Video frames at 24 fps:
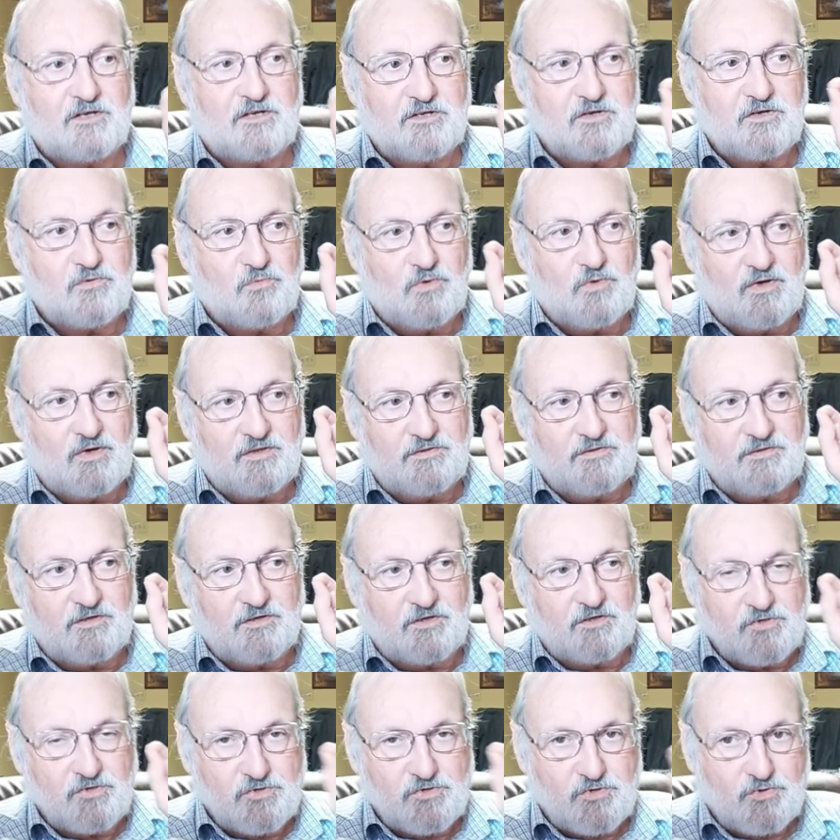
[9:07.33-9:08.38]
you what the
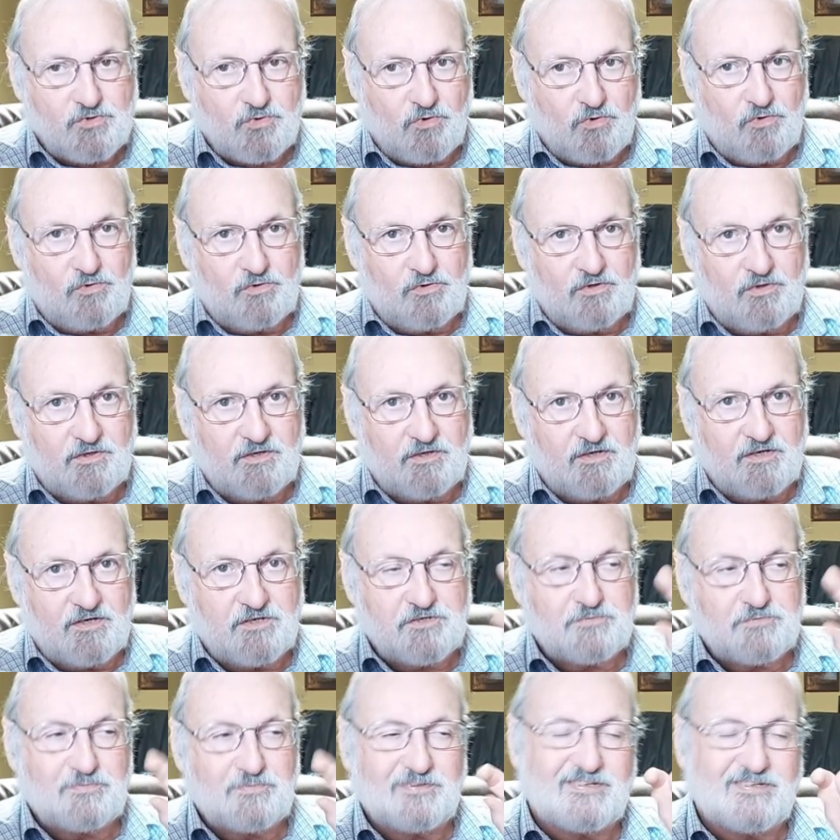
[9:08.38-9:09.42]
control
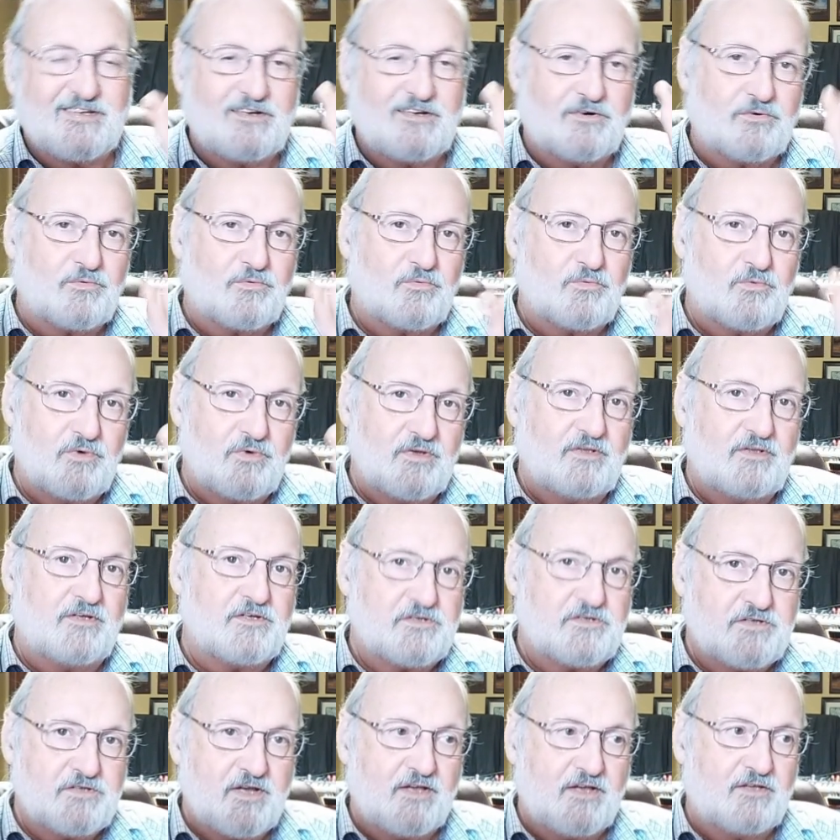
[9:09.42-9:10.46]
does, but they don't really
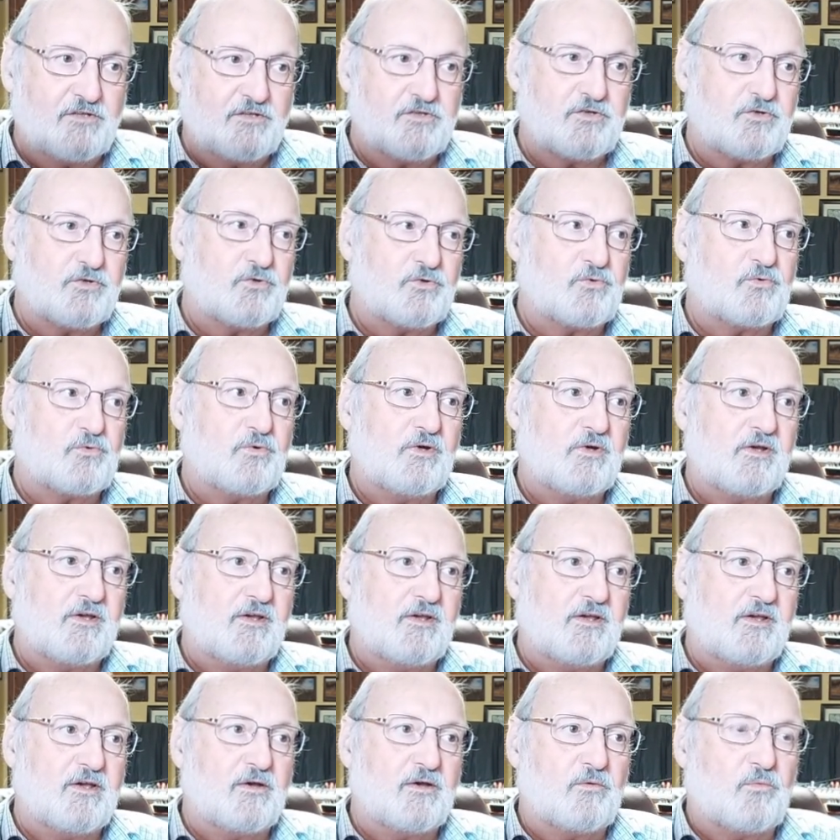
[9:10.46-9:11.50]
tell you
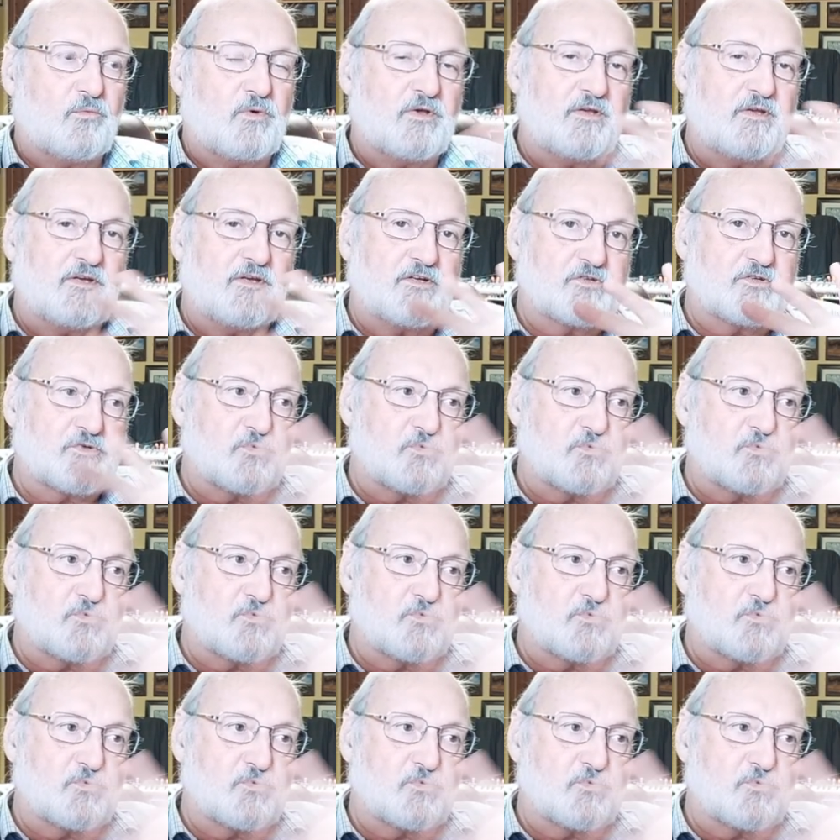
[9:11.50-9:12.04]
what its